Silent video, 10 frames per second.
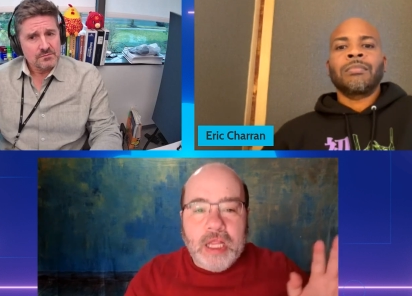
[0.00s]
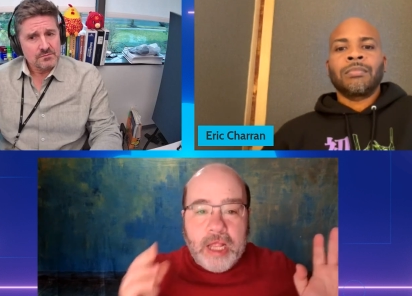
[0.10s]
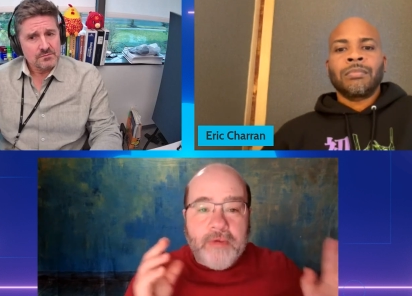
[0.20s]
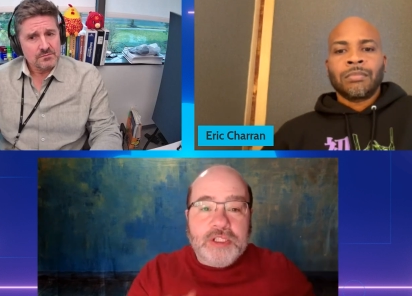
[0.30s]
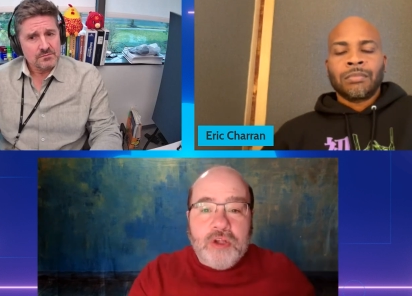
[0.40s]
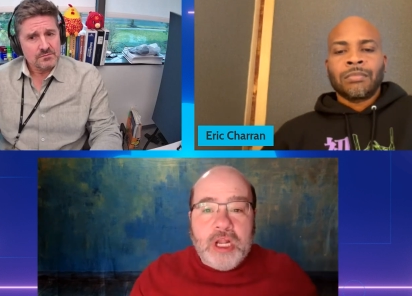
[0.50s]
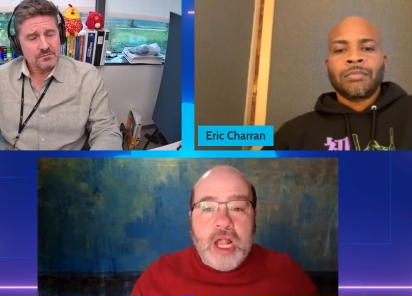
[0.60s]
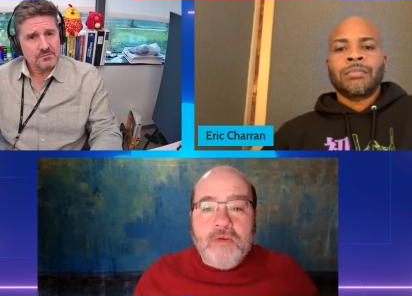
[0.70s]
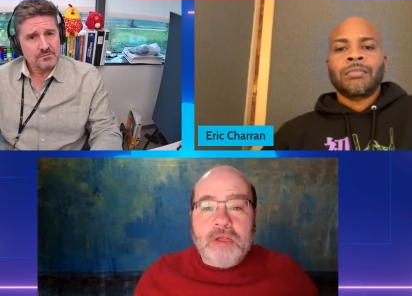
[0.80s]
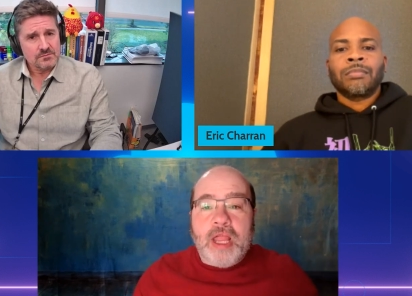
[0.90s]
Speaker 1: like we started
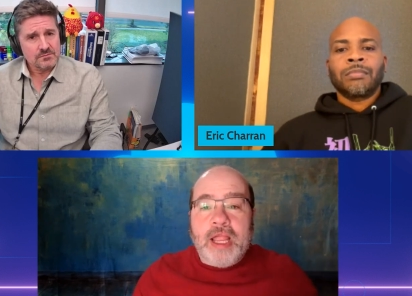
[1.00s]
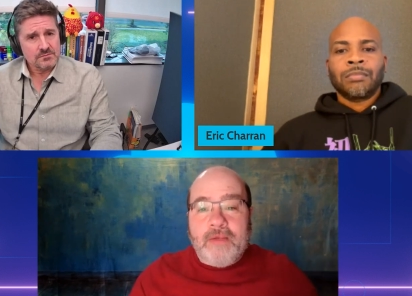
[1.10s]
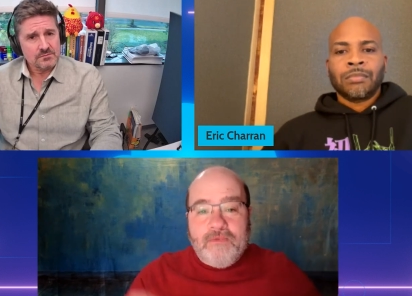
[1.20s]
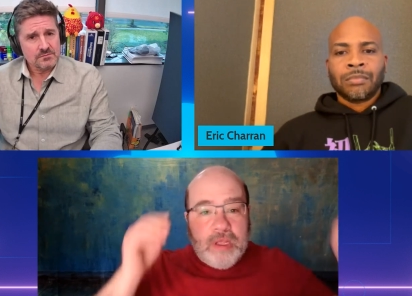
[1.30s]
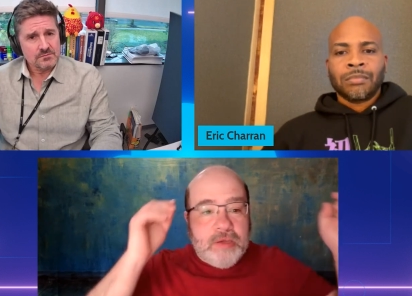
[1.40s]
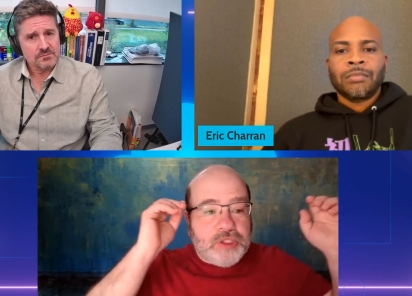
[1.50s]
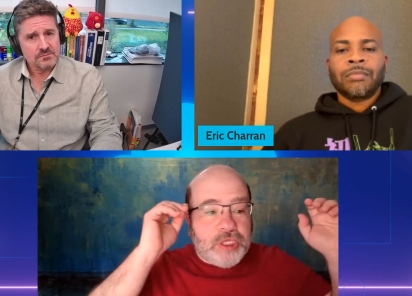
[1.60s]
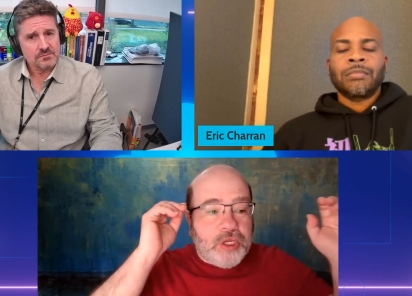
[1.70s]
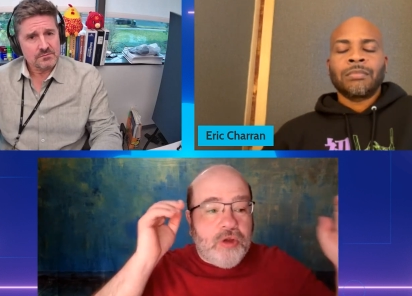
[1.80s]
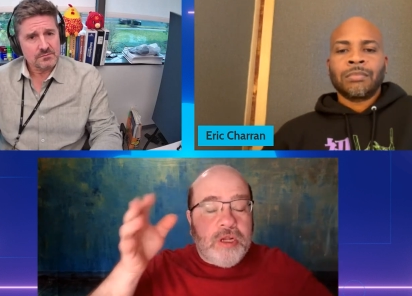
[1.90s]
out with like
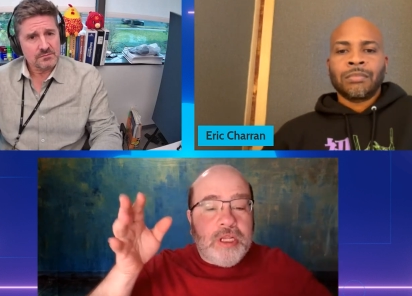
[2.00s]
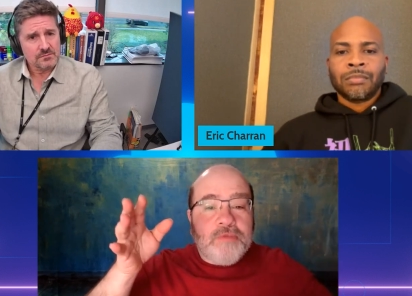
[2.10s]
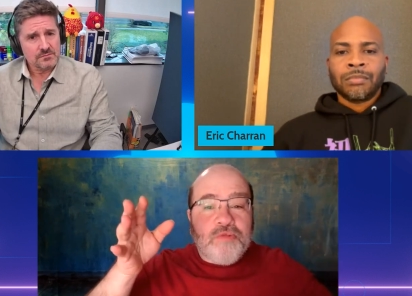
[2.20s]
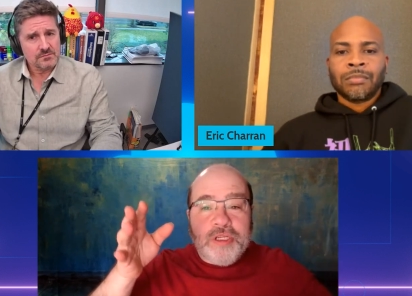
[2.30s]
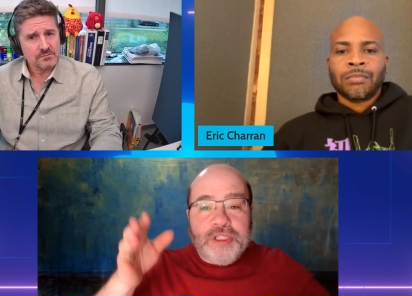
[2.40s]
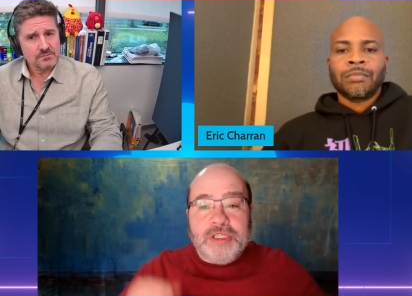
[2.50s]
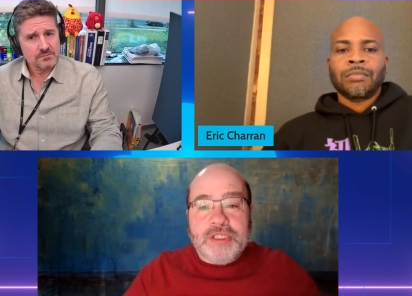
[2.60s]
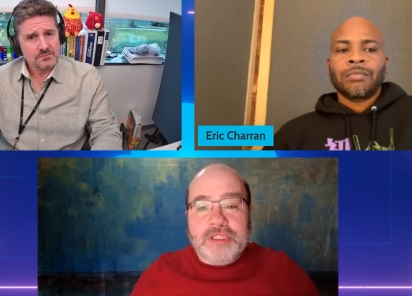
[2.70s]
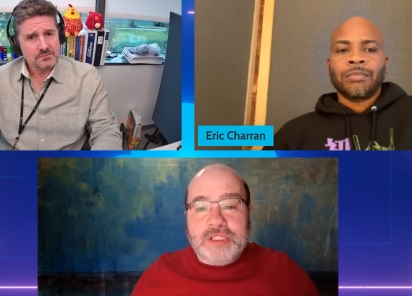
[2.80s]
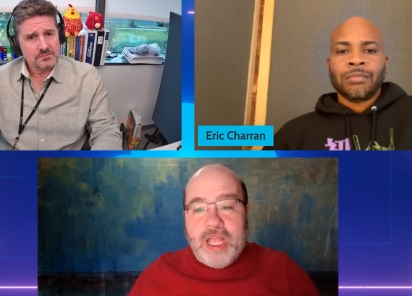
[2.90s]
security
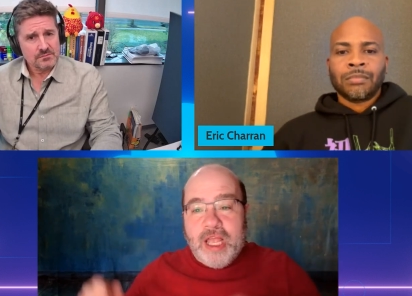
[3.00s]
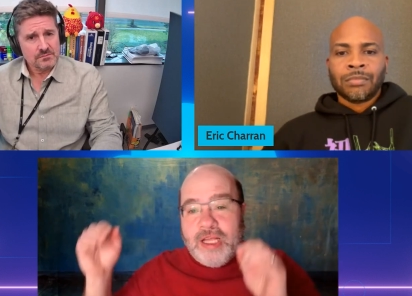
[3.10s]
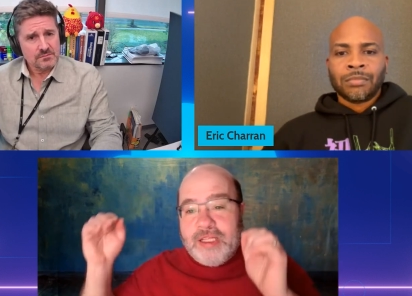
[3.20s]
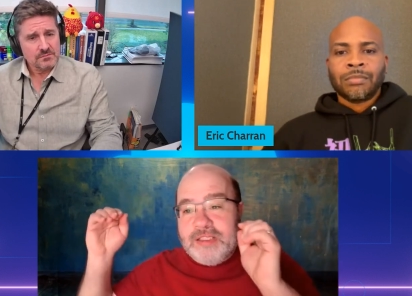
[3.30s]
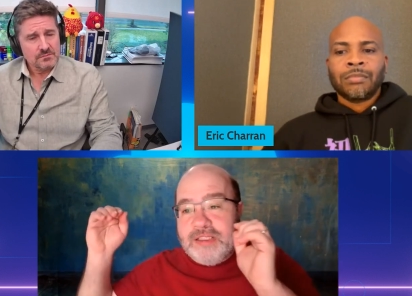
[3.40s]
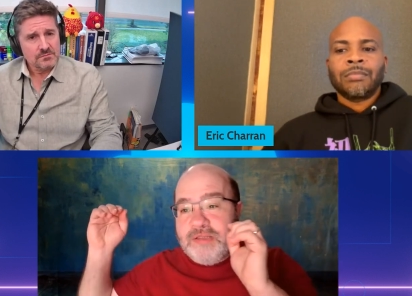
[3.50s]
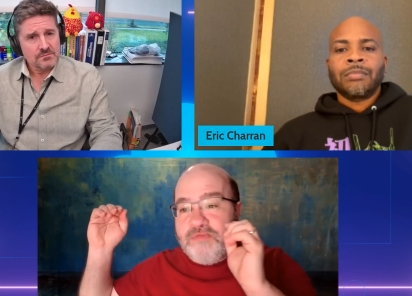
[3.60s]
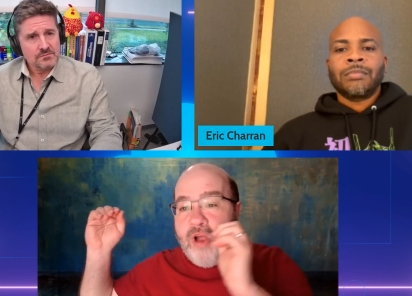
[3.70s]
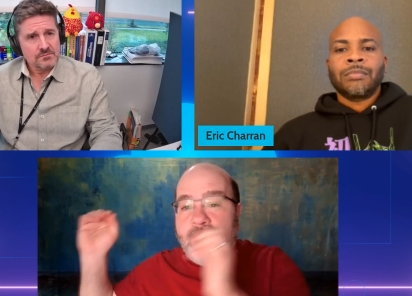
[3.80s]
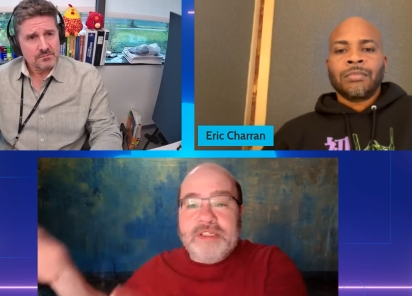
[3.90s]
breaches and
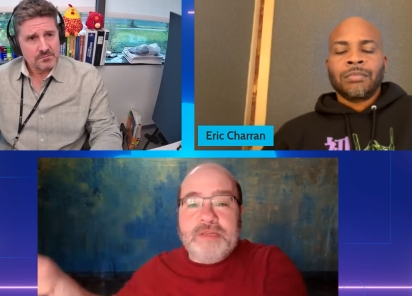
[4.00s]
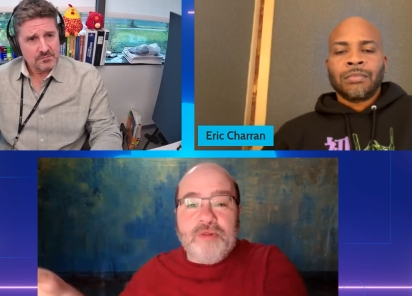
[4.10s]
privacy